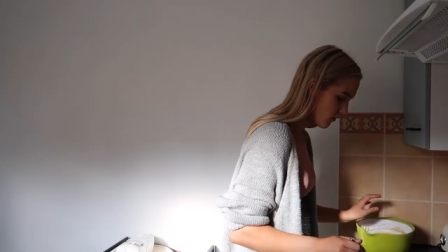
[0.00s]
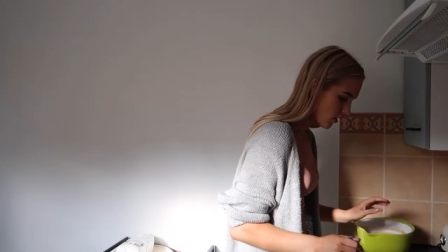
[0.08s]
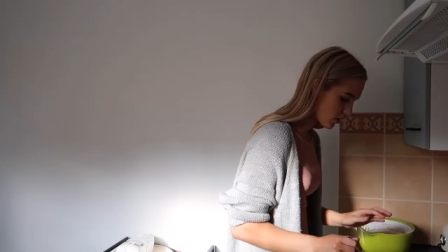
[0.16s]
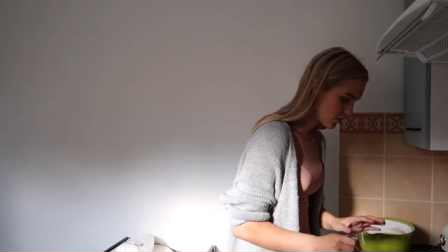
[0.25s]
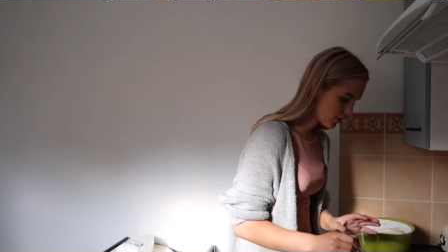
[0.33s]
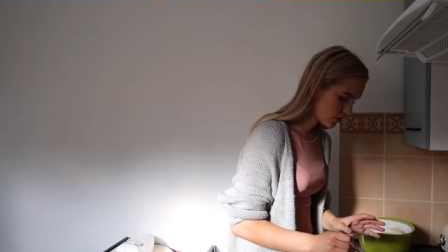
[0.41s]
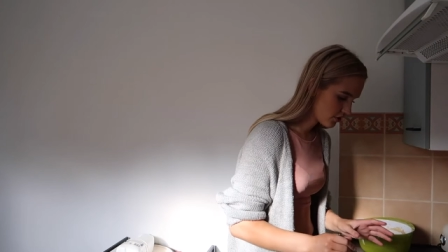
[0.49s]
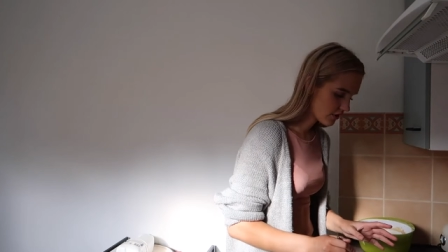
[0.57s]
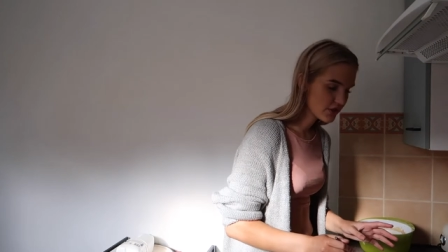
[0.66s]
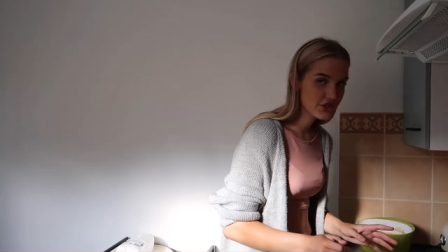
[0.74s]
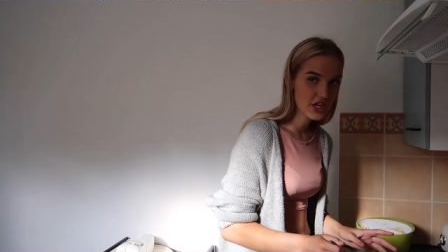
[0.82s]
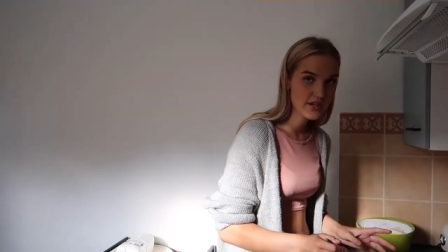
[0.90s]
Because you
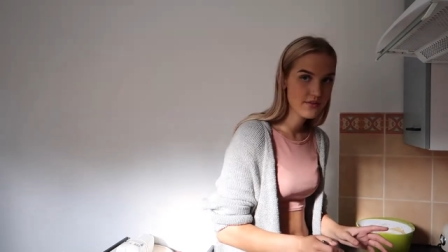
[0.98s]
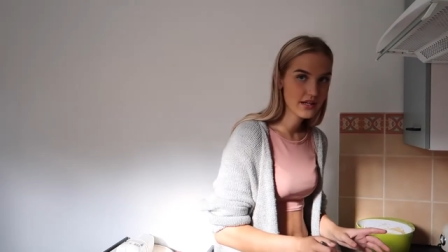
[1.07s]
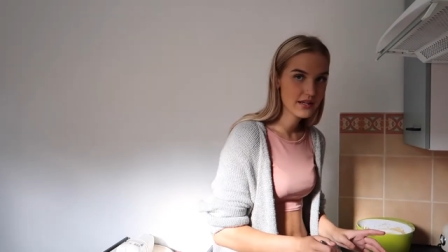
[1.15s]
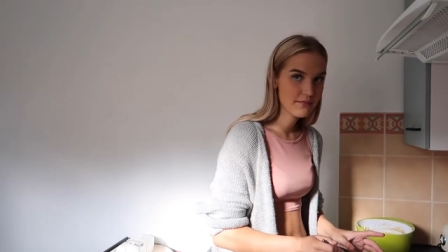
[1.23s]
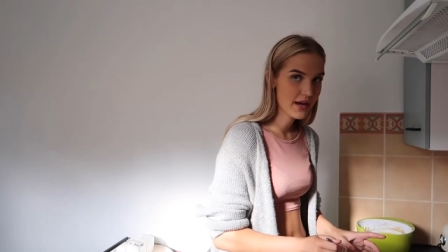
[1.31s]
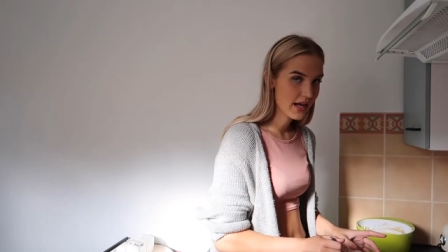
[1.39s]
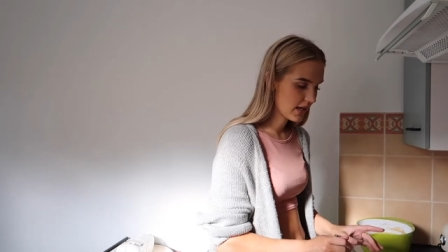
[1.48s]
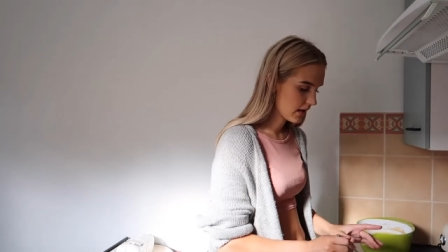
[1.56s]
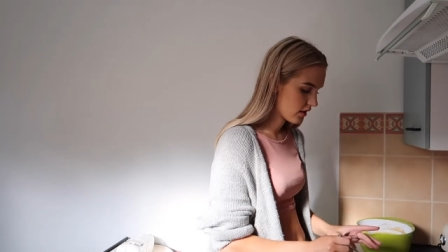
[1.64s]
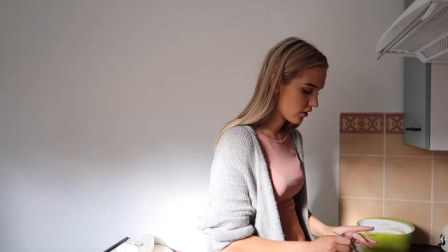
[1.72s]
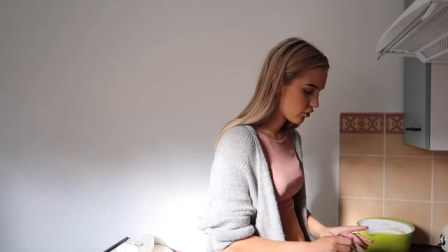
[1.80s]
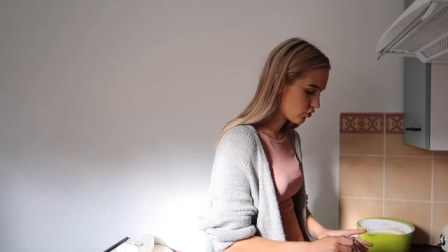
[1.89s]
could genuinely
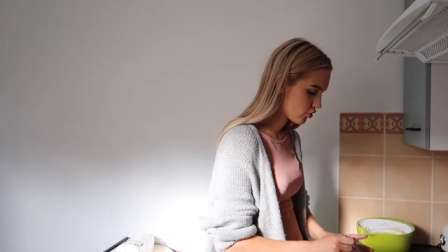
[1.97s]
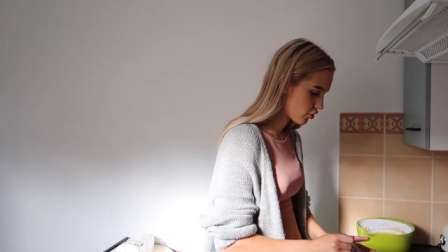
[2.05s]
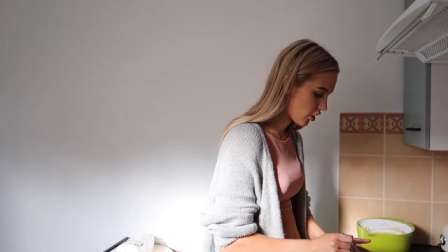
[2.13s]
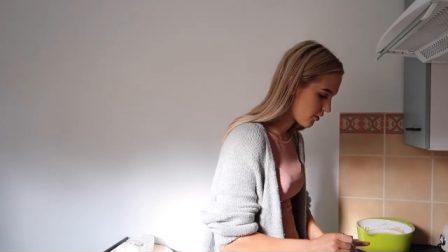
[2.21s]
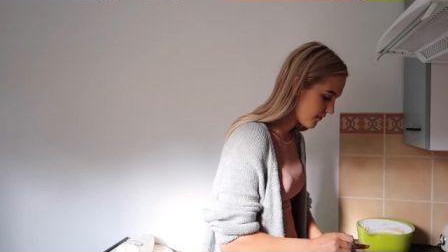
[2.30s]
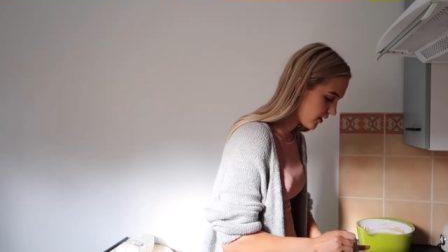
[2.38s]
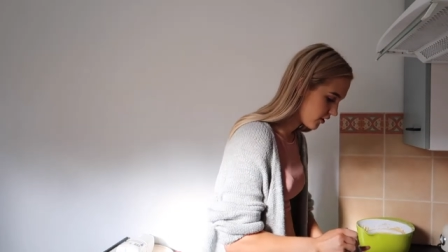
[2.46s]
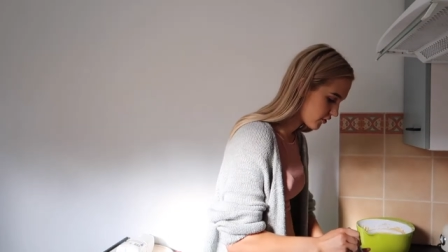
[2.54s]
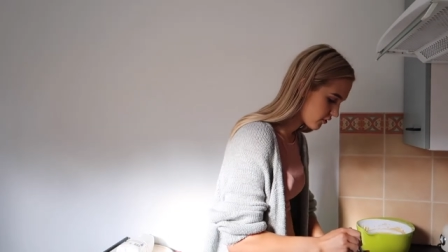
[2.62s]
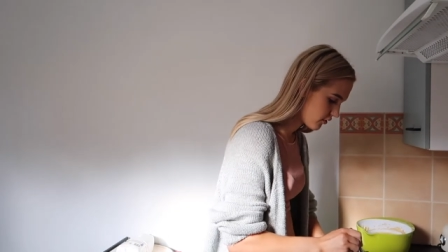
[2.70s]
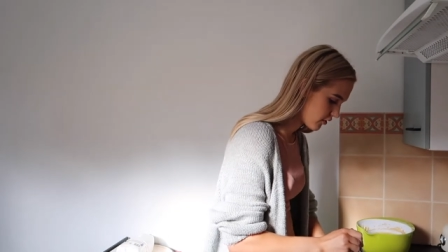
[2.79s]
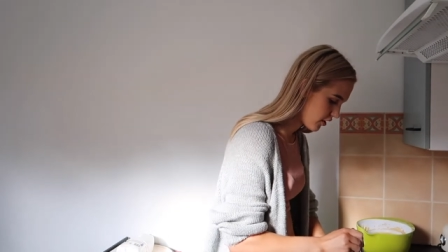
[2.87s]
make so
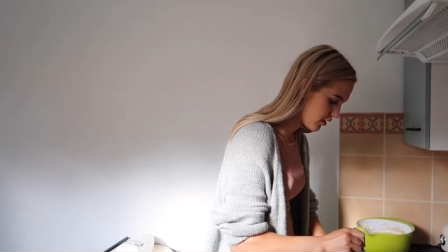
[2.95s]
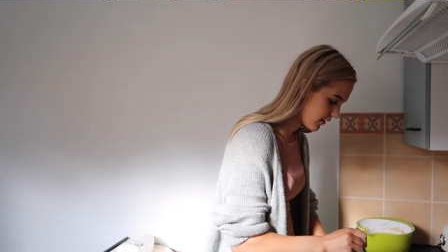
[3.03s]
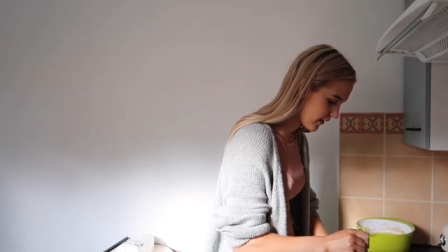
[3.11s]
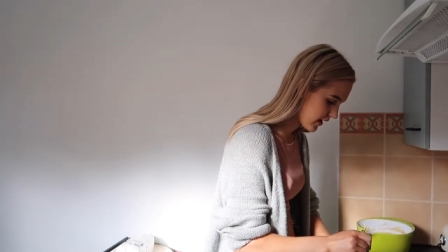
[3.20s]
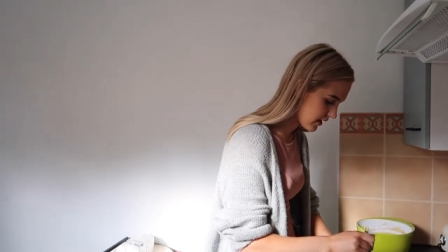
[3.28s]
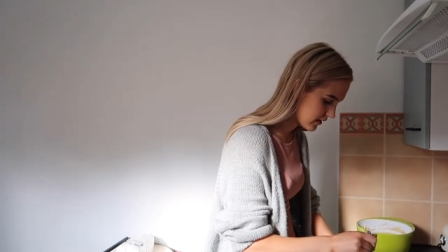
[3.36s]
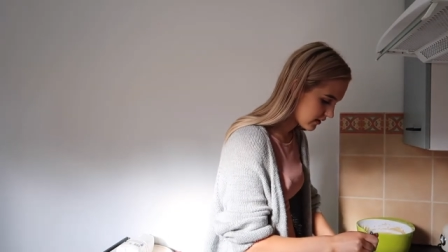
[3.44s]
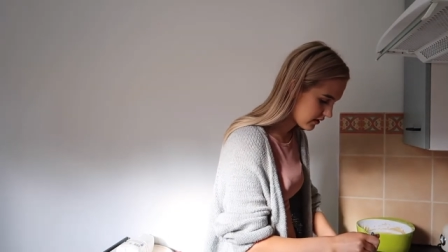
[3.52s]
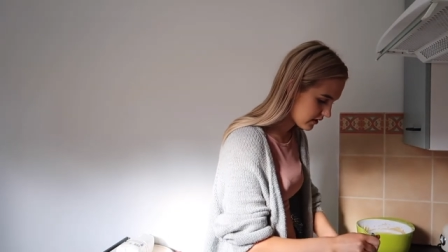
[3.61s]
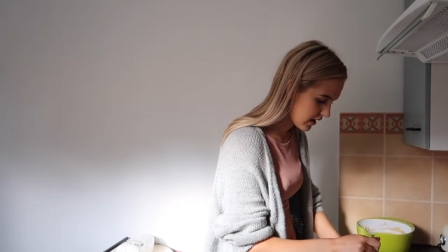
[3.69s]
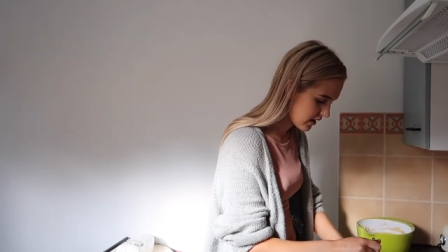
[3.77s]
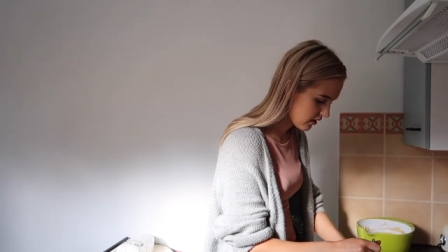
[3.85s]
much on
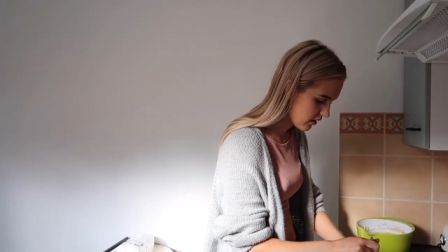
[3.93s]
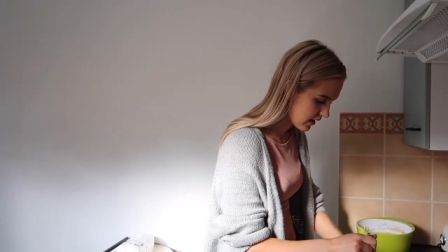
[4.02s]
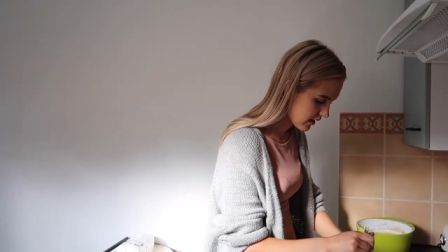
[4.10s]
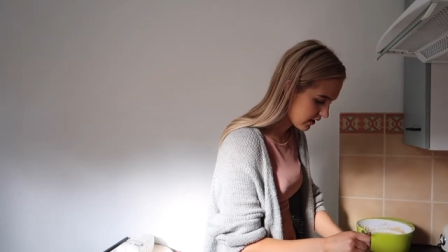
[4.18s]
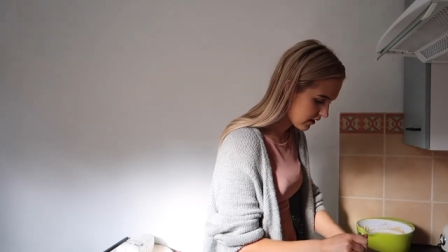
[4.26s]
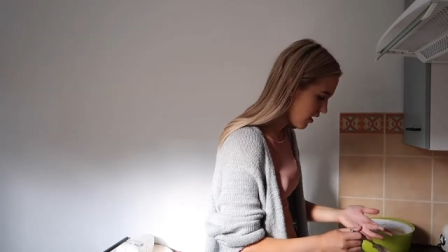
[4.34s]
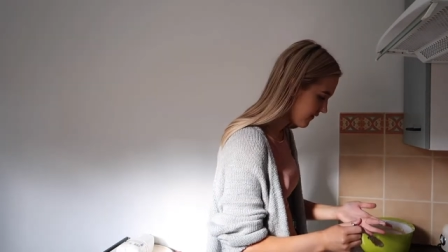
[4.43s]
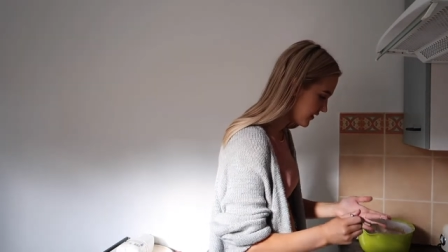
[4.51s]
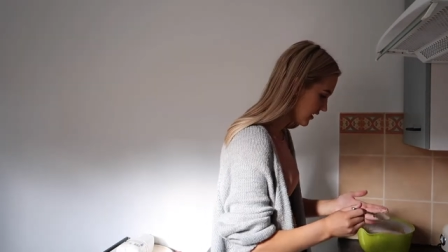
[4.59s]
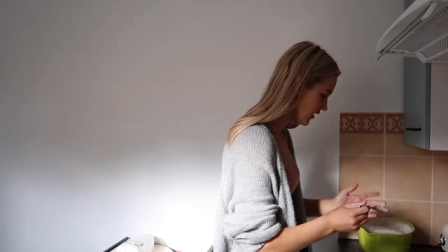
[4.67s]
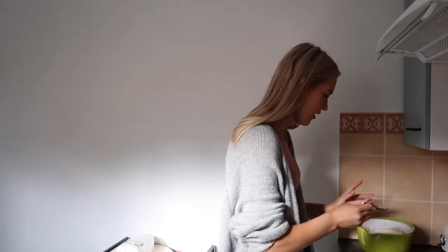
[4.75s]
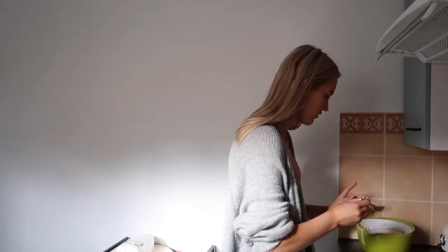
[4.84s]
OnlyFans. And like, I've
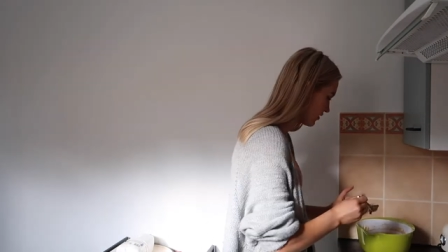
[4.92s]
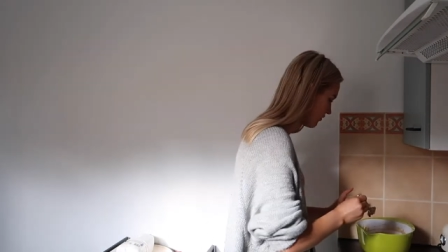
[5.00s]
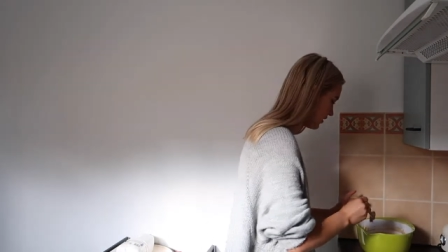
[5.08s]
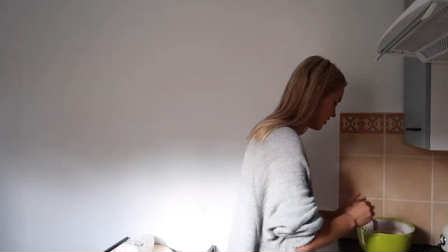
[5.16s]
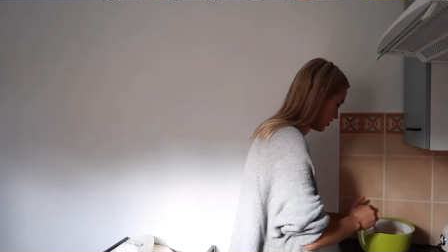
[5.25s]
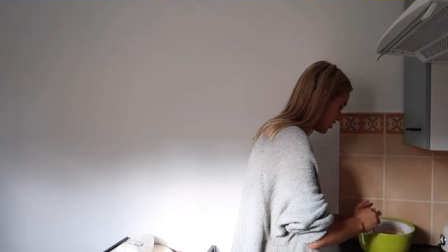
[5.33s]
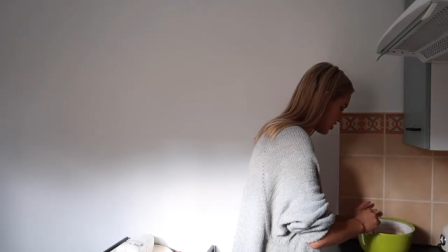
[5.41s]
seen girls who literally